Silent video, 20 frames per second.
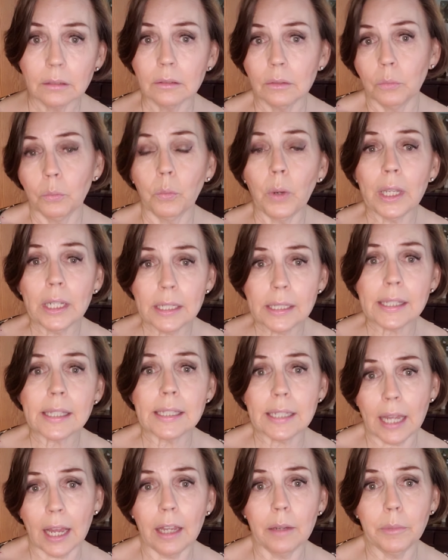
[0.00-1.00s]
what is the
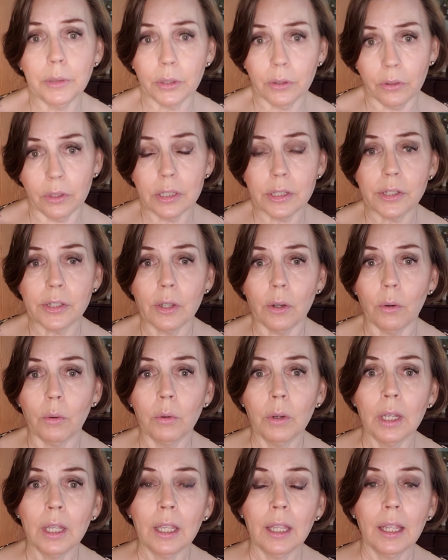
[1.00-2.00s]
time you're going to sew?
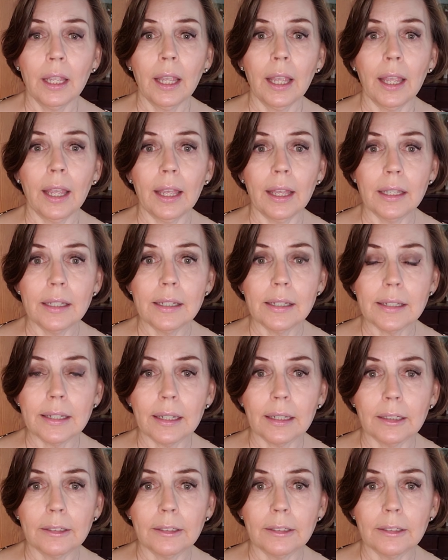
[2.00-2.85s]
And,